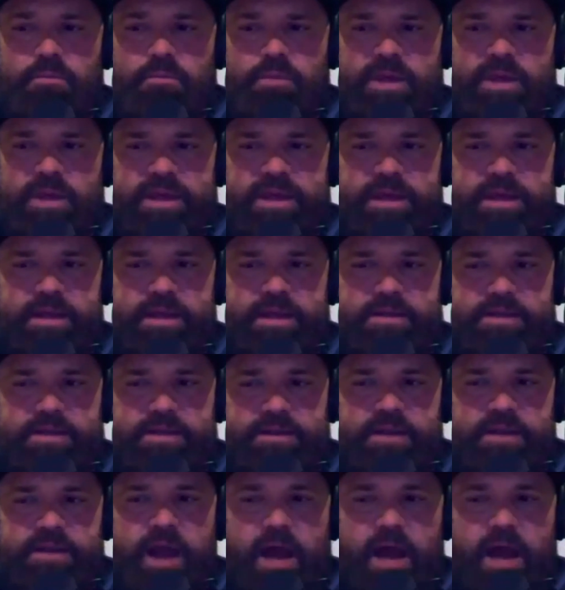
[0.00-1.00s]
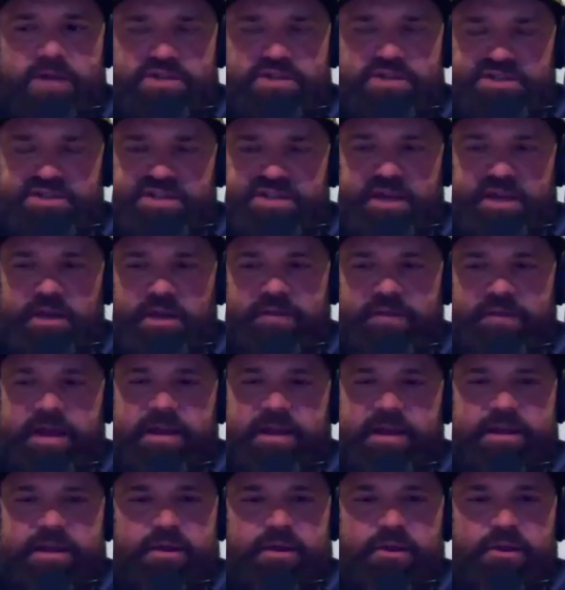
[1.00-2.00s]
he did not just get on
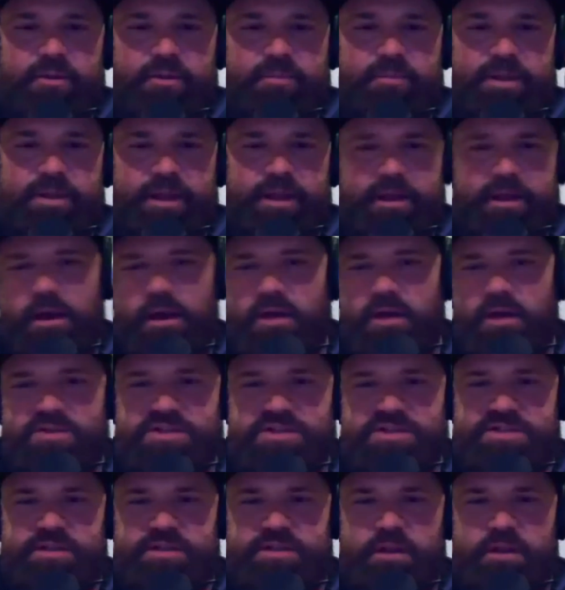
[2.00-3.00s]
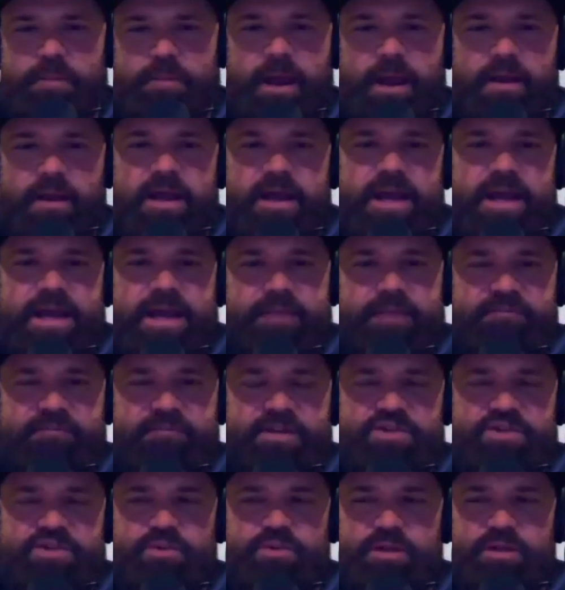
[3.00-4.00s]
that hill and be like, oh, it's just another mountain.
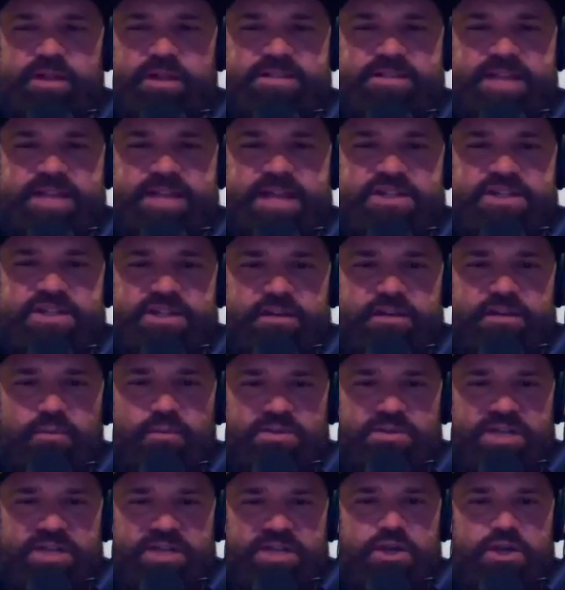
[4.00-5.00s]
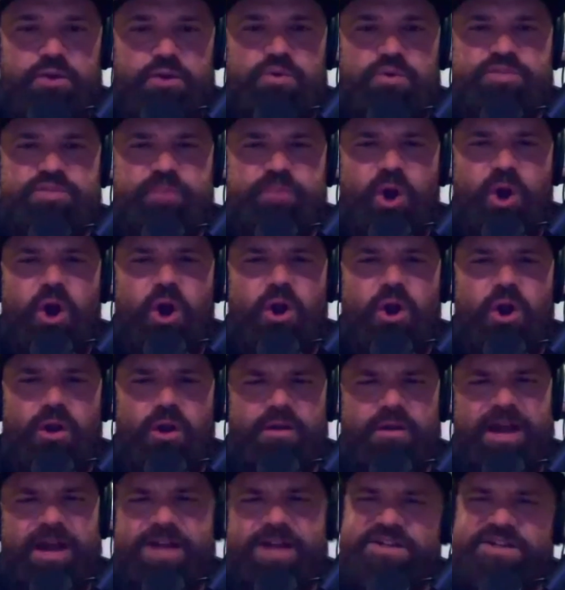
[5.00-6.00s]
Visualization was a huge
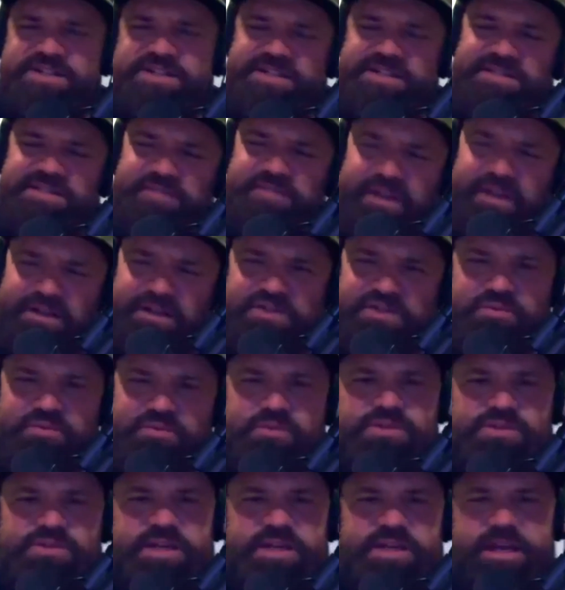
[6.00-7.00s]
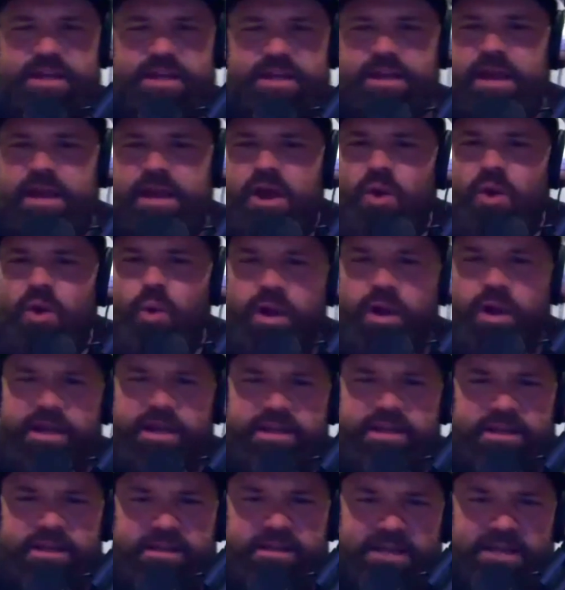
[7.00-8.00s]
part, not just his fitness routine and what he
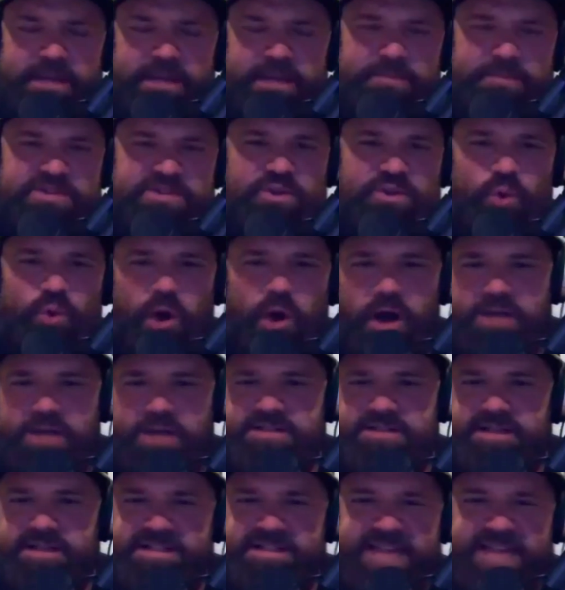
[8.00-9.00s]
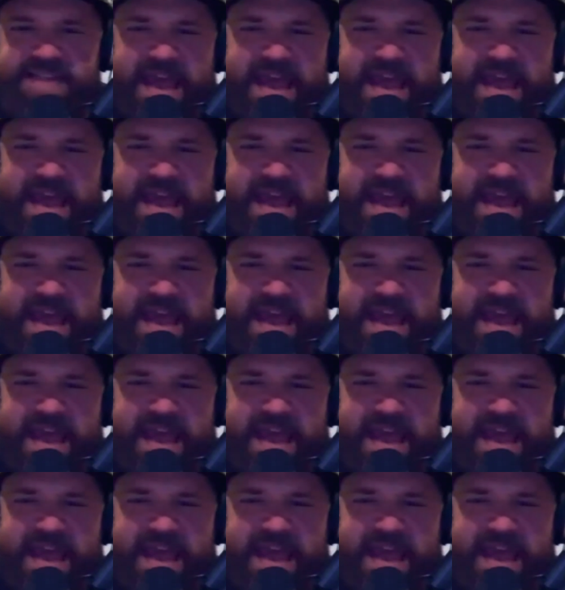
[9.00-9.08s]
did to keep his quads and his